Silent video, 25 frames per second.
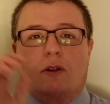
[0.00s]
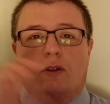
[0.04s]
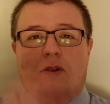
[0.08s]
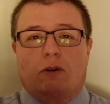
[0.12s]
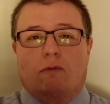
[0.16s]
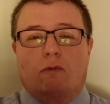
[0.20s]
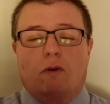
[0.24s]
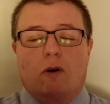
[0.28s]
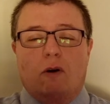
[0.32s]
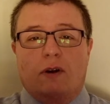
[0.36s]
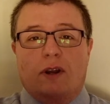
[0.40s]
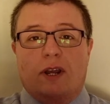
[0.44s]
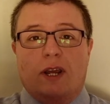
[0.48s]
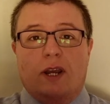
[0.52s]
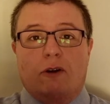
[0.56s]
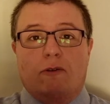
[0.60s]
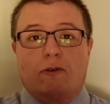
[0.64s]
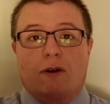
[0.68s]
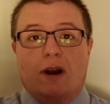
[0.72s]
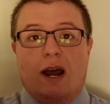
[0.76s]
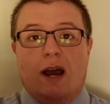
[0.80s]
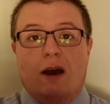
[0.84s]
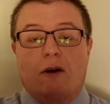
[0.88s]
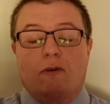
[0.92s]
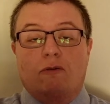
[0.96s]
the rocky
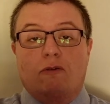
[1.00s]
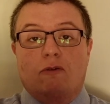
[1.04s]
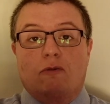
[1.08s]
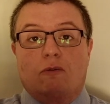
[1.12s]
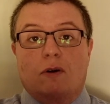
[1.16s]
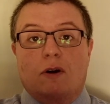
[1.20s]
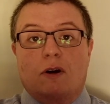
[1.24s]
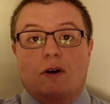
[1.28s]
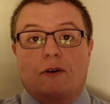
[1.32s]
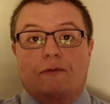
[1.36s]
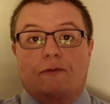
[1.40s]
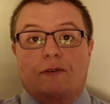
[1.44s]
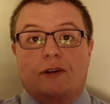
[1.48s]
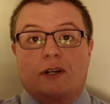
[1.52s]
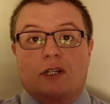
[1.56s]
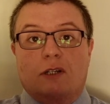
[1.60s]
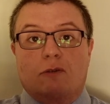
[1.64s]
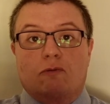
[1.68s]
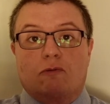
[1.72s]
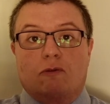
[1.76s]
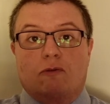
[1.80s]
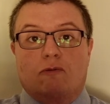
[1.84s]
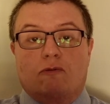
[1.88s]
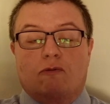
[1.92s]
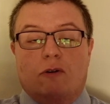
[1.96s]
ground where
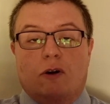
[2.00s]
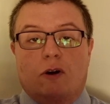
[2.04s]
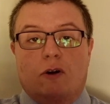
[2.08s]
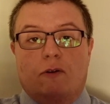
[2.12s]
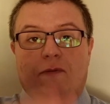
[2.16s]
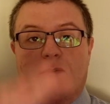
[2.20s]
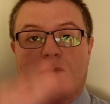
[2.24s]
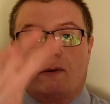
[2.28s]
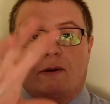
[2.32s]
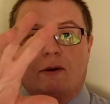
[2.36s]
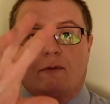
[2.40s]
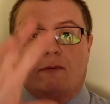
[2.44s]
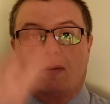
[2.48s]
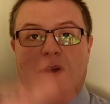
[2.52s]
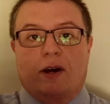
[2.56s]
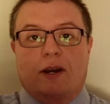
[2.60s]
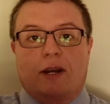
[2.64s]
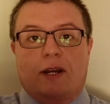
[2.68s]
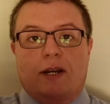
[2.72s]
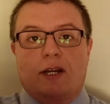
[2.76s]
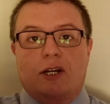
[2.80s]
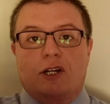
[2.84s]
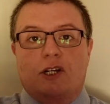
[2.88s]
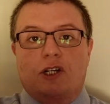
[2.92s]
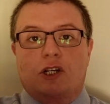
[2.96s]
things will grow very well
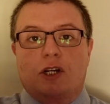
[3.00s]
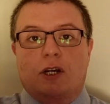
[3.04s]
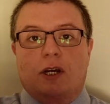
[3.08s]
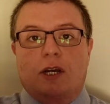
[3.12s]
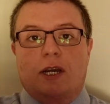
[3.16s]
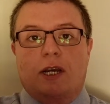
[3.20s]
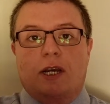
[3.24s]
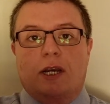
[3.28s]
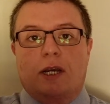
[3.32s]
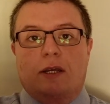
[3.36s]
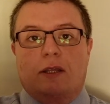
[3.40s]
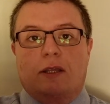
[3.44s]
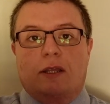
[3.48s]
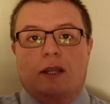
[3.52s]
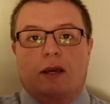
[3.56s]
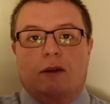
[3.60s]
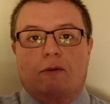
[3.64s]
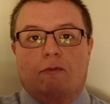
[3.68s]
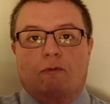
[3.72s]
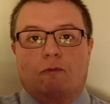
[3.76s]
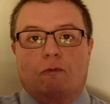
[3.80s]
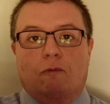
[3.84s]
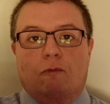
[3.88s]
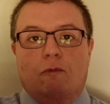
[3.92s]
initially and then